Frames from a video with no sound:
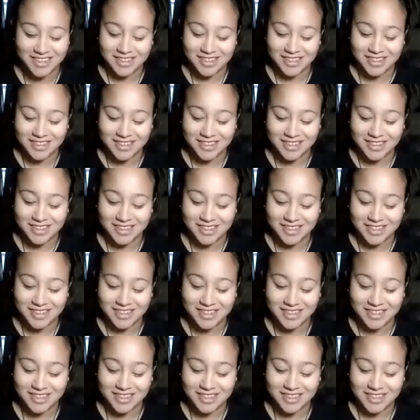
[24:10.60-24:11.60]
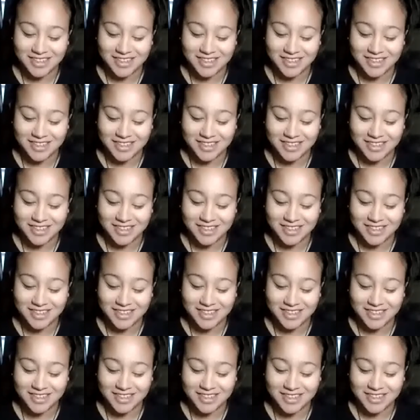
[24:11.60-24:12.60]
it's just,
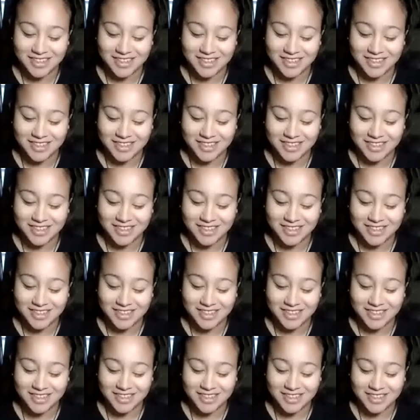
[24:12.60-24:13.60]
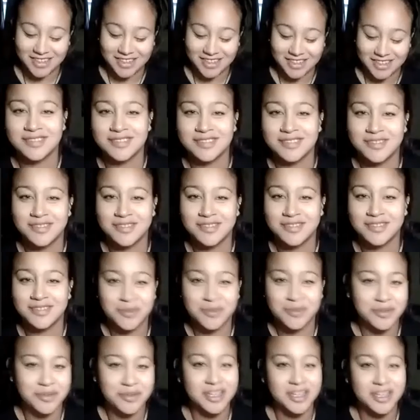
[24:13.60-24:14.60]
yeah, it's beautiful.
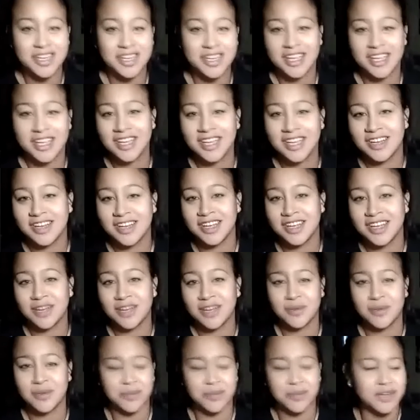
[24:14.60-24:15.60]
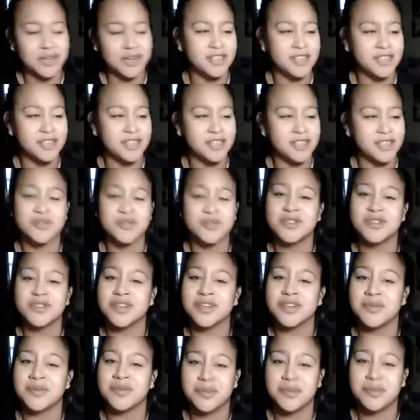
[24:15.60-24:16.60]
We're bringing healing, we're bringing
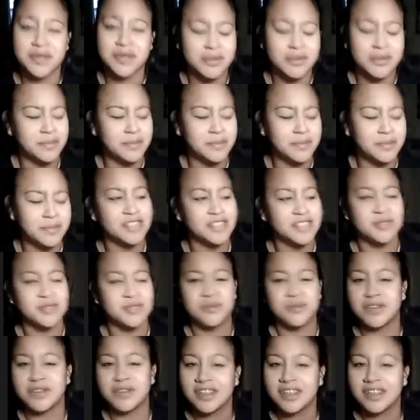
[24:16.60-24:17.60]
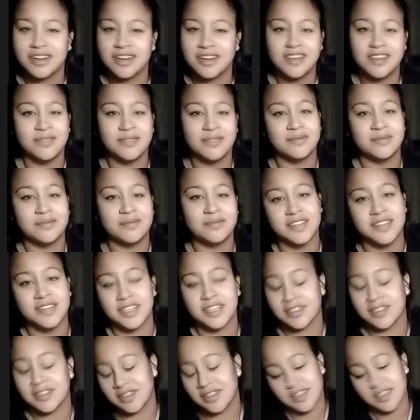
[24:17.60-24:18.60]
joy, we're bringing peace, we're bringing love. Like,
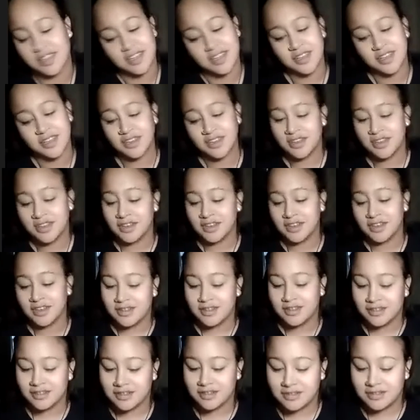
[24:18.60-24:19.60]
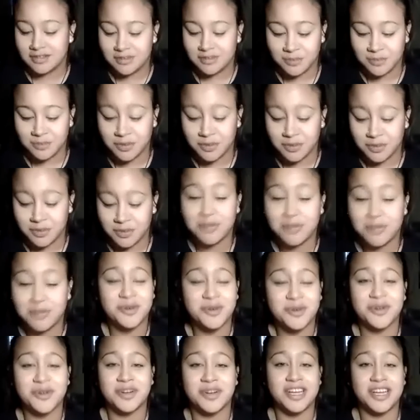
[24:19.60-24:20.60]
what more
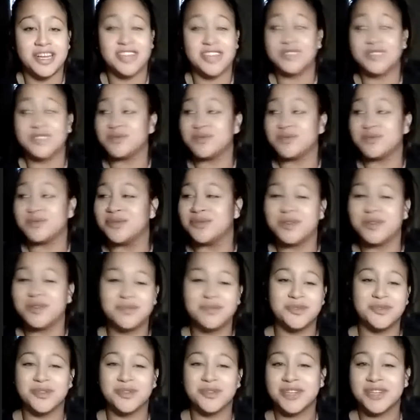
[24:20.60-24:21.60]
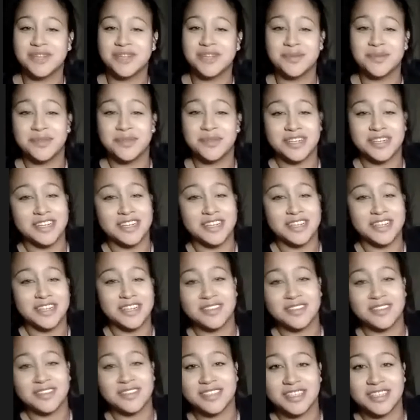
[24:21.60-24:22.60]
could I ask for? What more could everybody
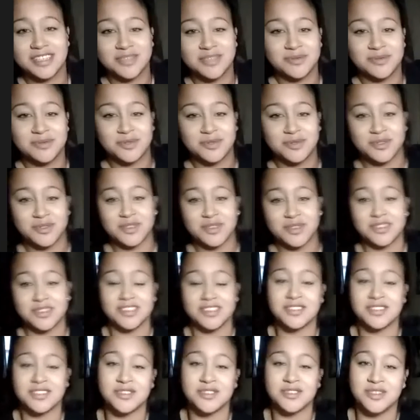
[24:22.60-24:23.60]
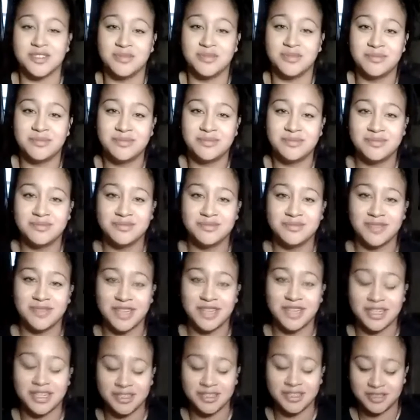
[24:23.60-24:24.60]
else ask for during this time?
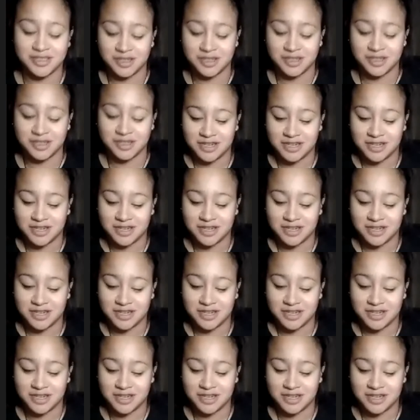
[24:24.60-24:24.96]
You know, so,